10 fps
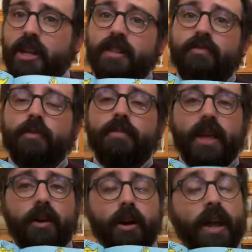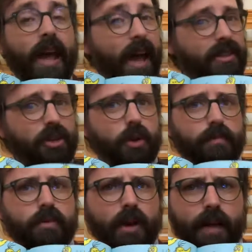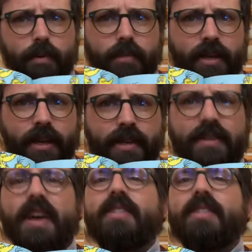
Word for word: and from then on, as you can probably guess,